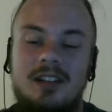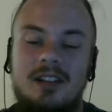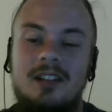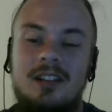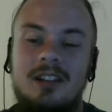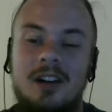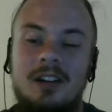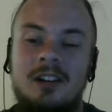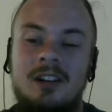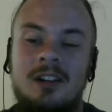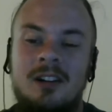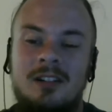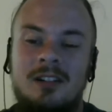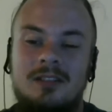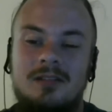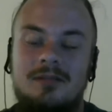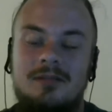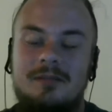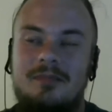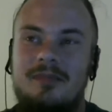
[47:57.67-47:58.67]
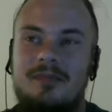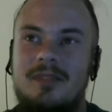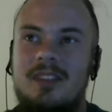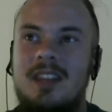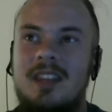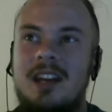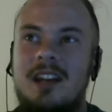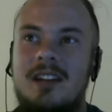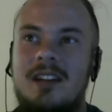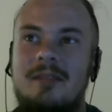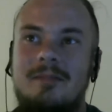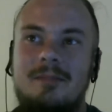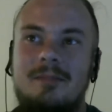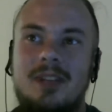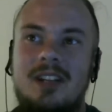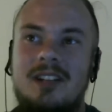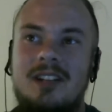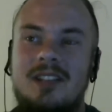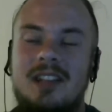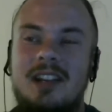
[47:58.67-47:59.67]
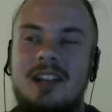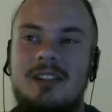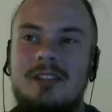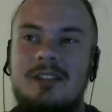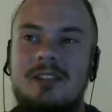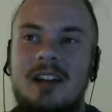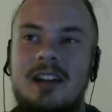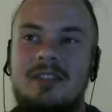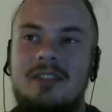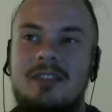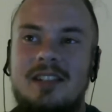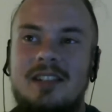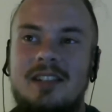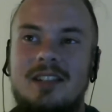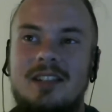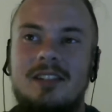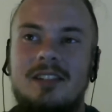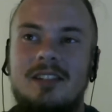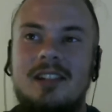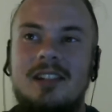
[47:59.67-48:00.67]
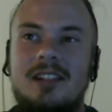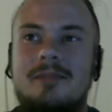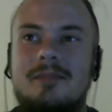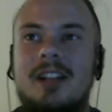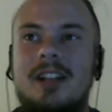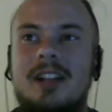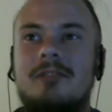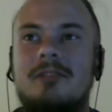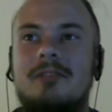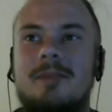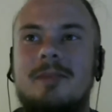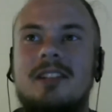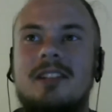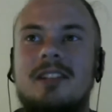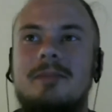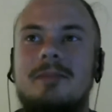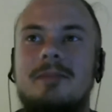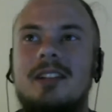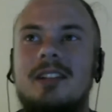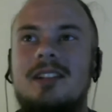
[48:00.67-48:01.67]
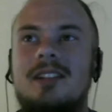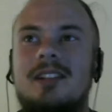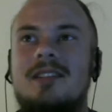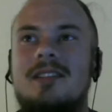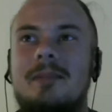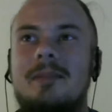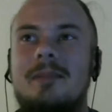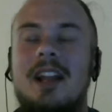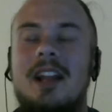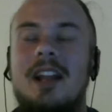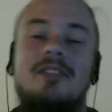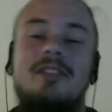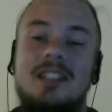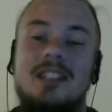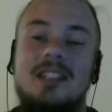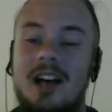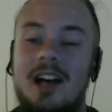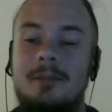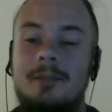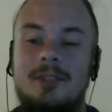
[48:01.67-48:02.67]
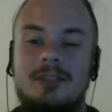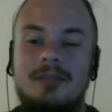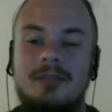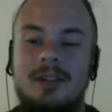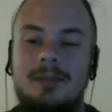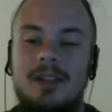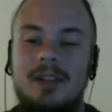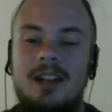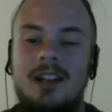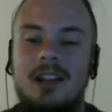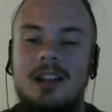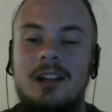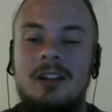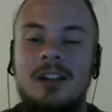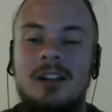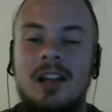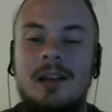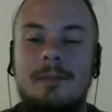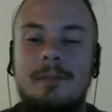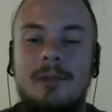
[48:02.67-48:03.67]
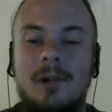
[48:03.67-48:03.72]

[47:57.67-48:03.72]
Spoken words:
younger, then because they don't have necessarily as many responsibilities, they might have the time to replay a long game